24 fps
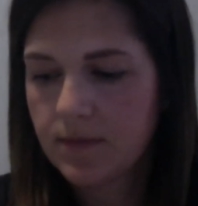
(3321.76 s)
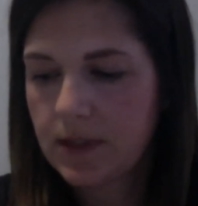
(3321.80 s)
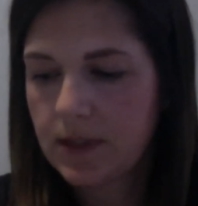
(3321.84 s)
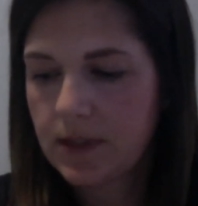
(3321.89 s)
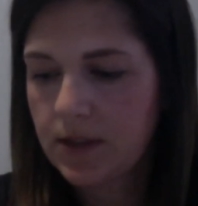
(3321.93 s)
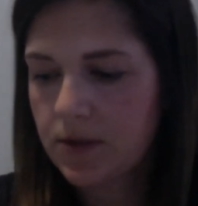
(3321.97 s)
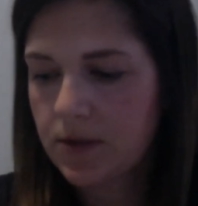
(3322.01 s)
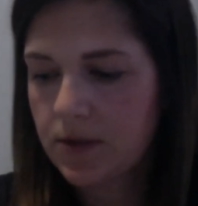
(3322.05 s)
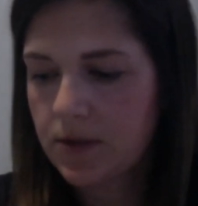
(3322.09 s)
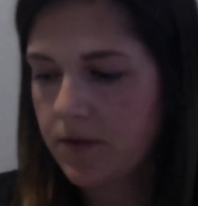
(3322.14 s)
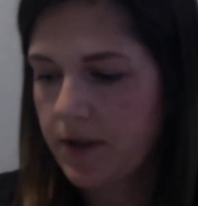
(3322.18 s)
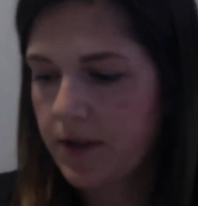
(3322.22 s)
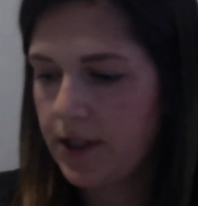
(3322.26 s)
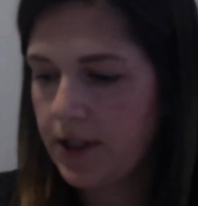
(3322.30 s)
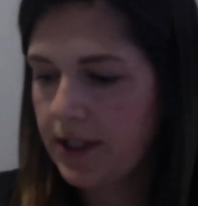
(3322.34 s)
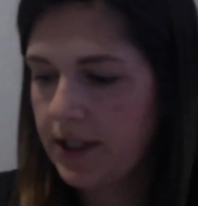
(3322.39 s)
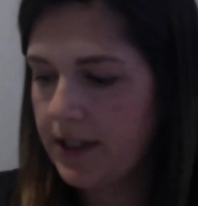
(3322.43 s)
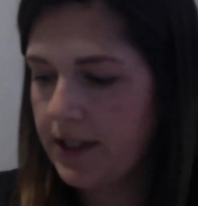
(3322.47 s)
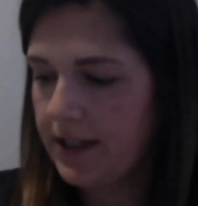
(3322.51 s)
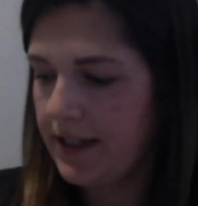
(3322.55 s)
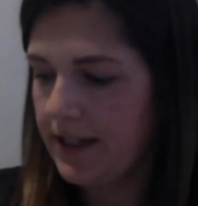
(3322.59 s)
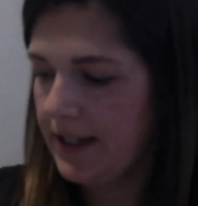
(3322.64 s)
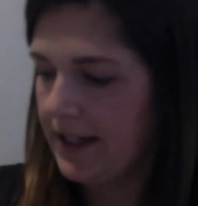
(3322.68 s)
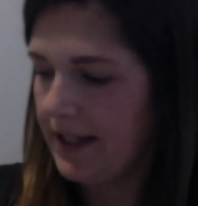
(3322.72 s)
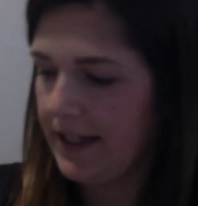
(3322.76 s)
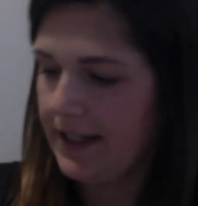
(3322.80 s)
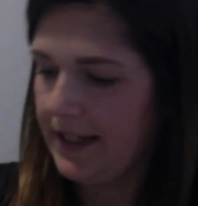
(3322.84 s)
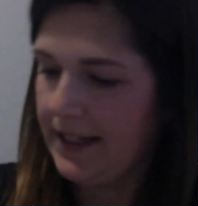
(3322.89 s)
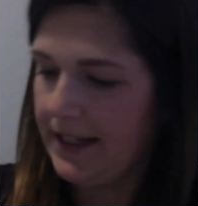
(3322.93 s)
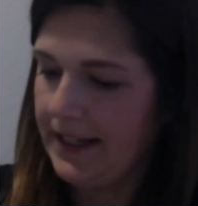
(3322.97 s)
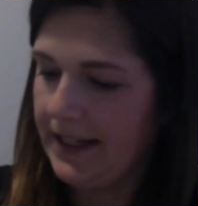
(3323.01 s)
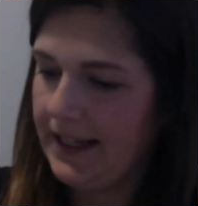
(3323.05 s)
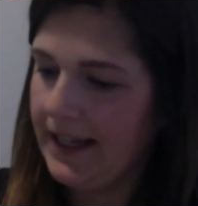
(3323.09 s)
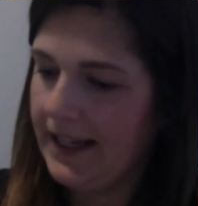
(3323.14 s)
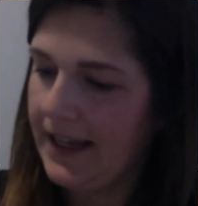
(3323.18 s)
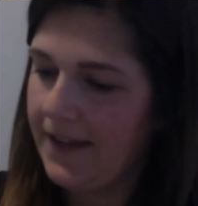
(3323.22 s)
It's very,
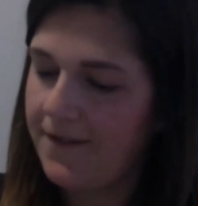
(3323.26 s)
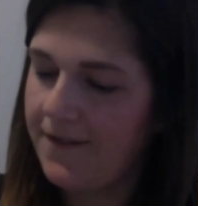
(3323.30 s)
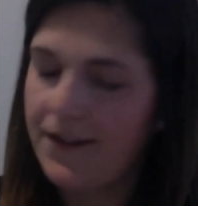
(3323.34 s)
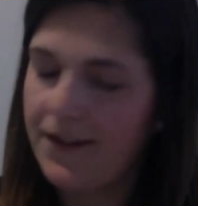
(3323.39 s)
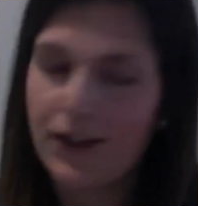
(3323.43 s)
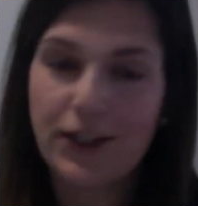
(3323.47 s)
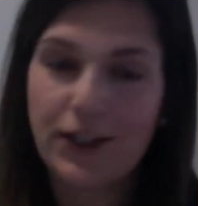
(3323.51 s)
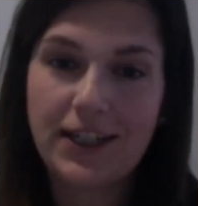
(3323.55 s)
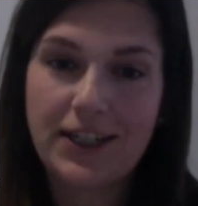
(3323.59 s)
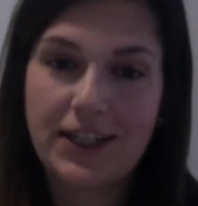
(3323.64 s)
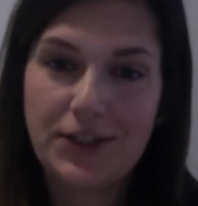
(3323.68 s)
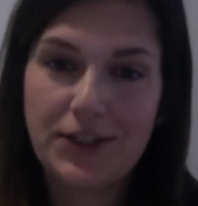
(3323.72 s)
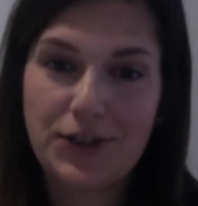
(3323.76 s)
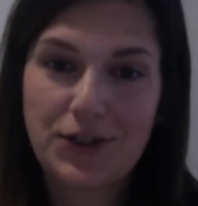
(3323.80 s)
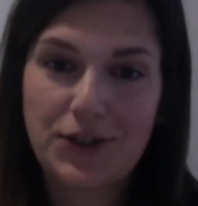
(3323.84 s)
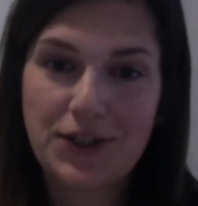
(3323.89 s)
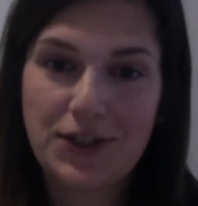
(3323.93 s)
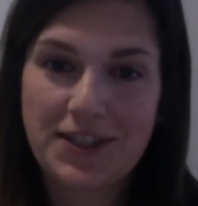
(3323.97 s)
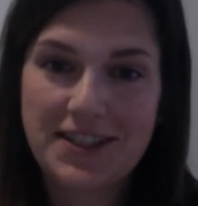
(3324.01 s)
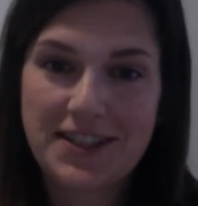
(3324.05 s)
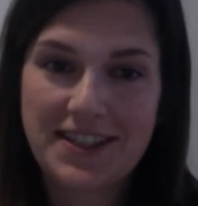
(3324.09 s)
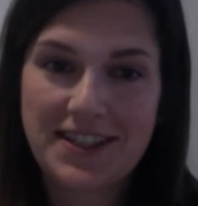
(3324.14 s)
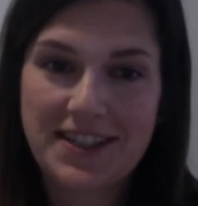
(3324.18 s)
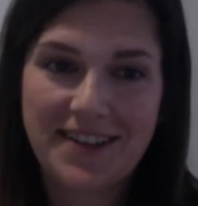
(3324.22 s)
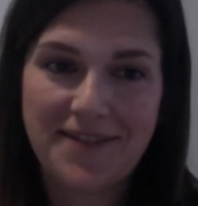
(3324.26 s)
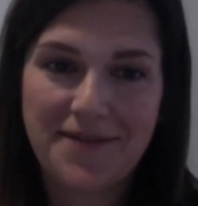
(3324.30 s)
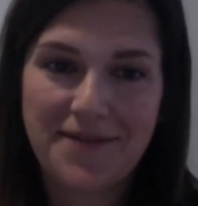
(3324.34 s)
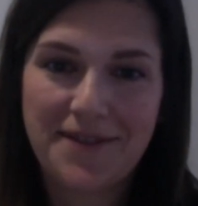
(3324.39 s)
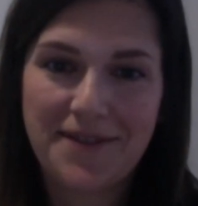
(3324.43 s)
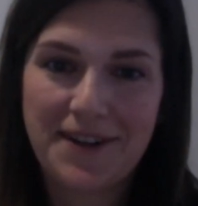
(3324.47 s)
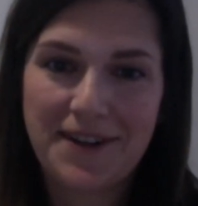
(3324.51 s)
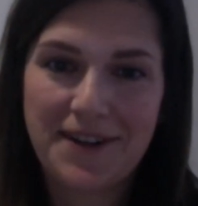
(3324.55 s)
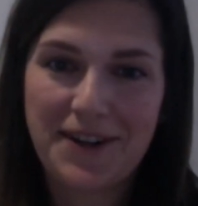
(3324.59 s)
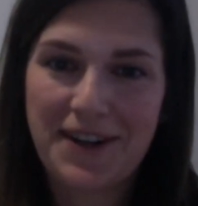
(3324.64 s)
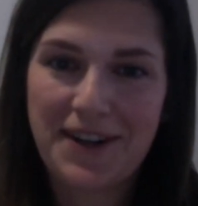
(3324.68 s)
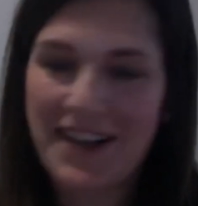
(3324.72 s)
very interesting.
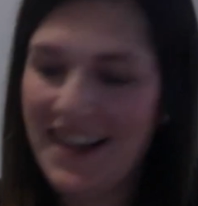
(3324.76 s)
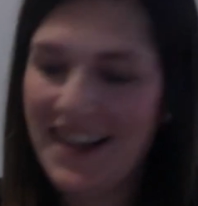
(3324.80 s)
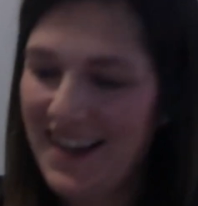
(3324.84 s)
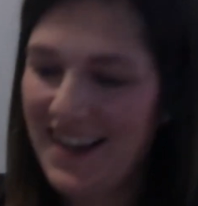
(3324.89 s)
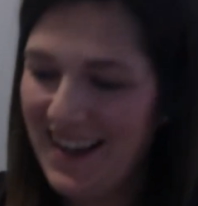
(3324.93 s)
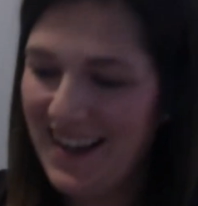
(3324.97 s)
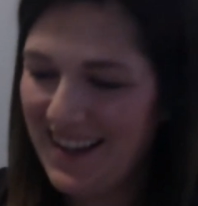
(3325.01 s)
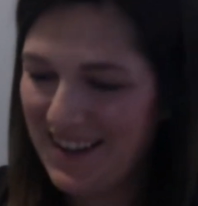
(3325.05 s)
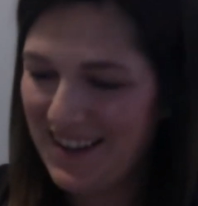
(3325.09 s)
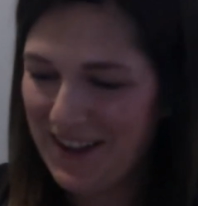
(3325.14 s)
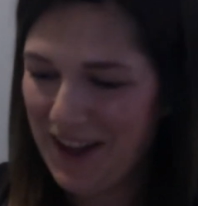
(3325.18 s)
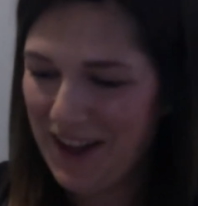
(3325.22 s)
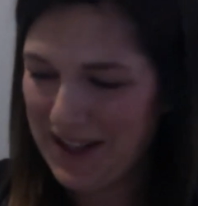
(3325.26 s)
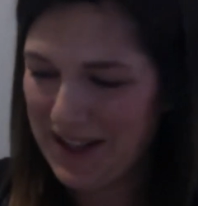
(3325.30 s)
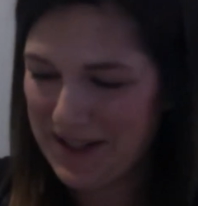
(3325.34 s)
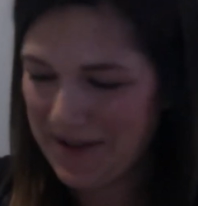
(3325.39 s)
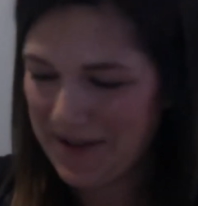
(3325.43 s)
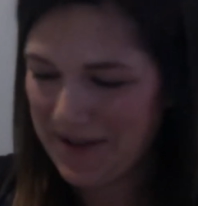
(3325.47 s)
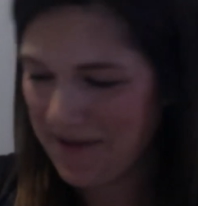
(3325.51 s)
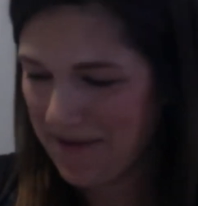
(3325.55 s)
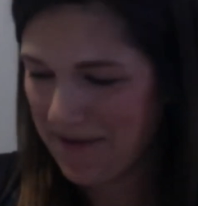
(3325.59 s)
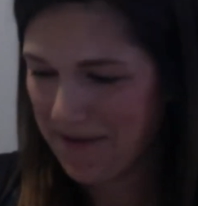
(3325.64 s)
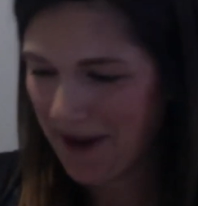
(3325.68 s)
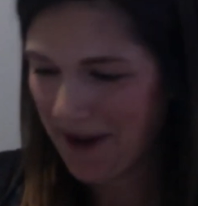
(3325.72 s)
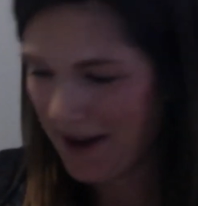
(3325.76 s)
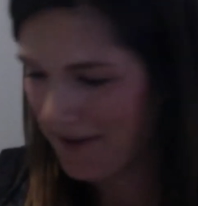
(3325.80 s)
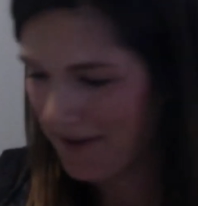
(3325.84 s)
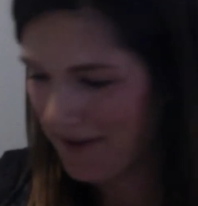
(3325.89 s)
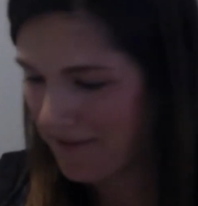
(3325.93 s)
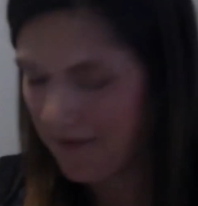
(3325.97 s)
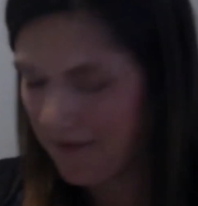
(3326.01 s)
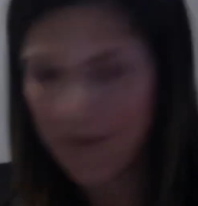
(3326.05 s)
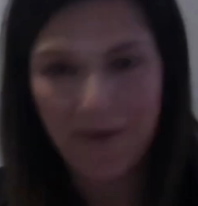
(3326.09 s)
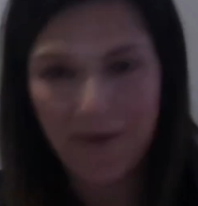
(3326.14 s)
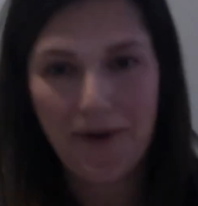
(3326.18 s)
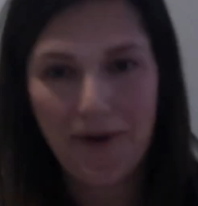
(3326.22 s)
Very lots of info. I have
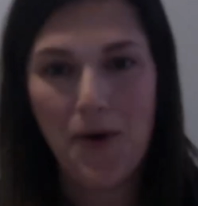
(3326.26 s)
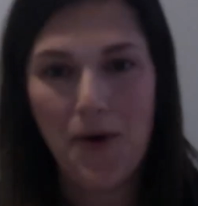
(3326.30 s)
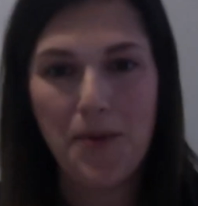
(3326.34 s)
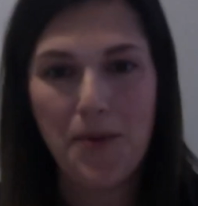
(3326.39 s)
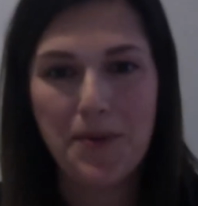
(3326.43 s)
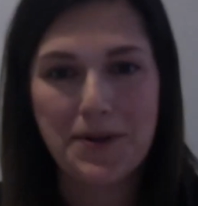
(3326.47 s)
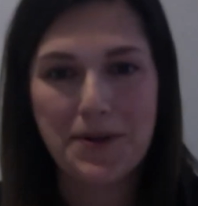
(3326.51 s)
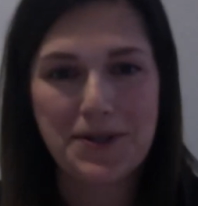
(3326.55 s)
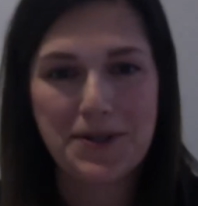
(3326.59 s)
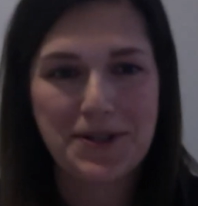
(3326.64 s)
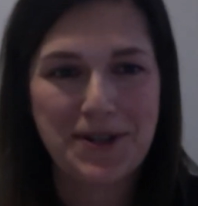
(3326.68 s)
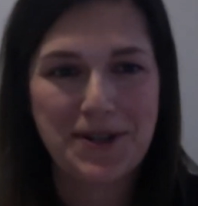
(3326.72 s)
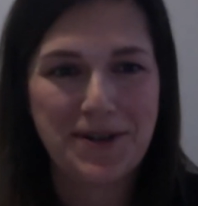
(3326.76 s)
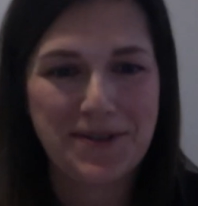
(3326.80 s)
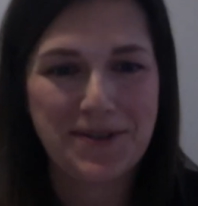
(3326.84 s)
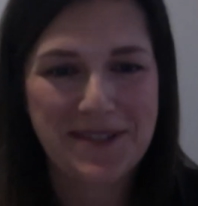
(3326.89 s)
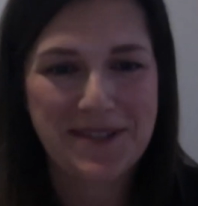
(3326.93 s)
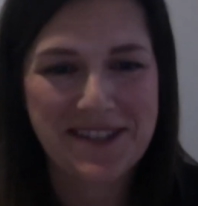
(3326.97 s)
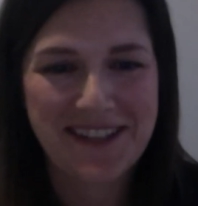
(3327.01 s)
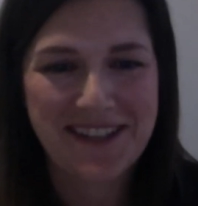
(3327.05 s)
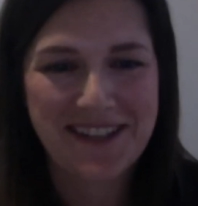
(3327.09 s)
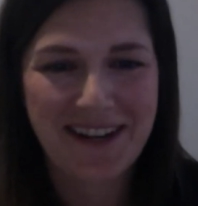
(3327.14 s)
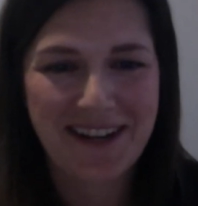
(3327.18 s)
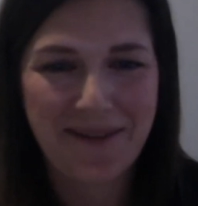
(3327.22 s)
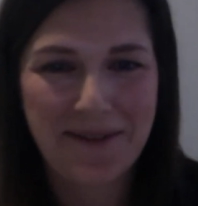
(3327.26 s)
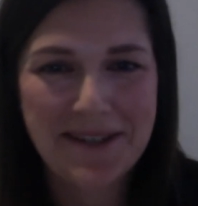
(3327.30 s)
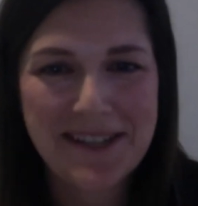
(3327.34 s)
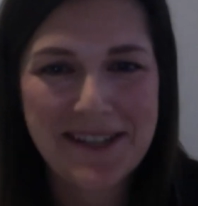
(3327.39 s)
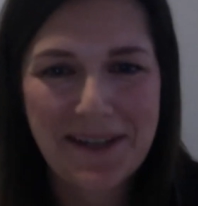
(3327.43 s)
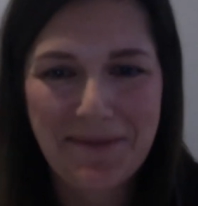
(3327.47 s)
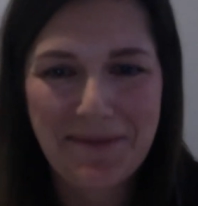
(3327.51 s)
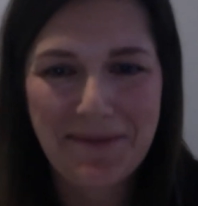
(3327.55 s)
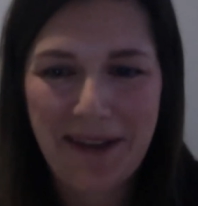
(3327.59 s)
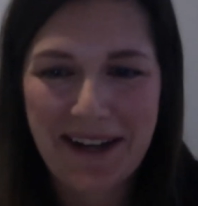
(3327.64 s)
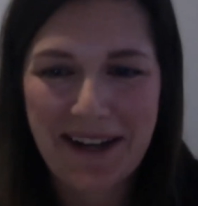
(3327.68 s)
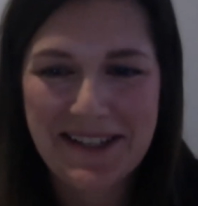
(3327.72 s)
a whole bunch of notes that I'm going to
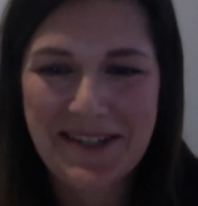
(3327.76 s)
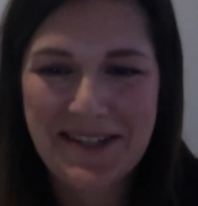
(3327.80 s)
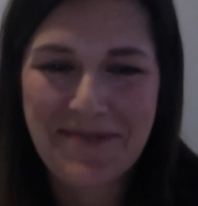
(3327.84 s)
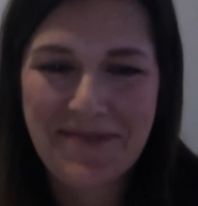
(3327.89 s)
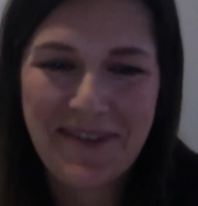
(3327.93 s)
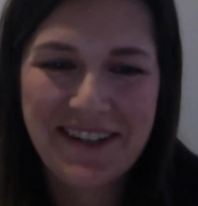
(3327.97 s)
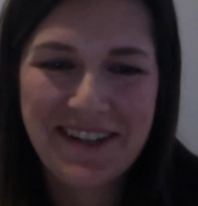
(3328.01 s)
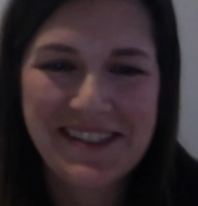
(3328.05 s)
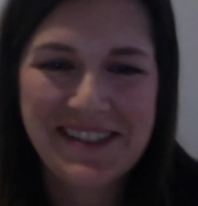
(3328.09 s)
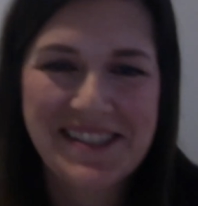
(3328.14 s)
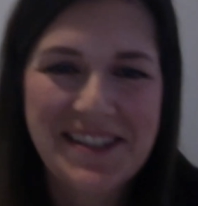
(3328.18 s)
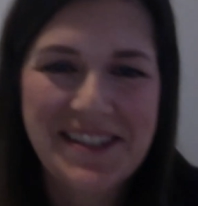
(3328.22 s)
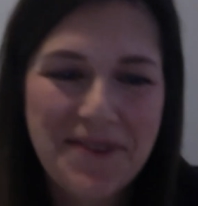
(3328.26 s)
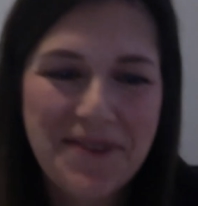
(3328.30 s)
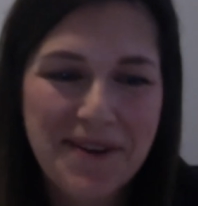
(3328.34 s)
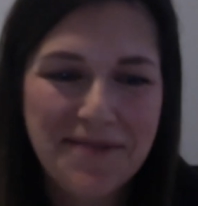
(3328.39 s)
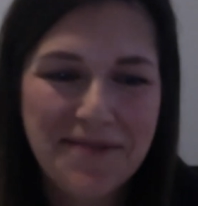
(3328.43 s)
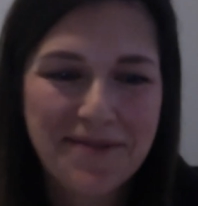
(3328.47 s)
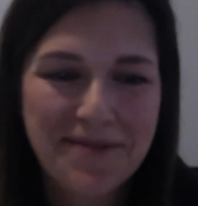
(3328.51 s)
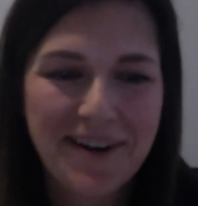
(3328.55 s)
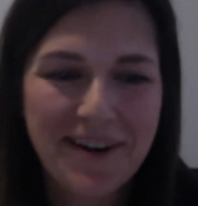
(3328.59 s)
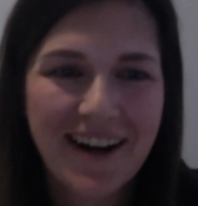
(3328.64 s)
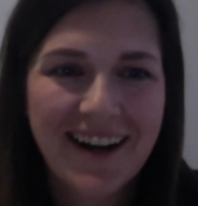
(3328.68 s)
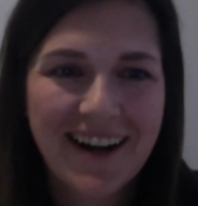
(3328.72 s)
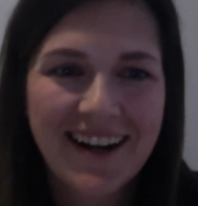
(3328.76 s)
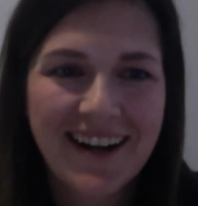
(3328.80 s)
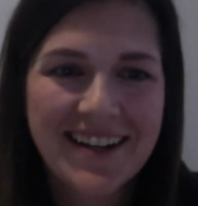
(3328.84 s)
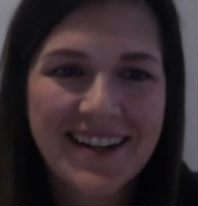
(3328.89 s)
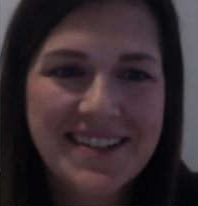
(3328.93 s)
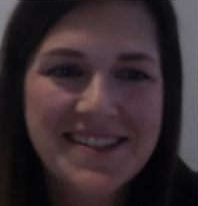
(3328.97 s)
take back to my team on Friday.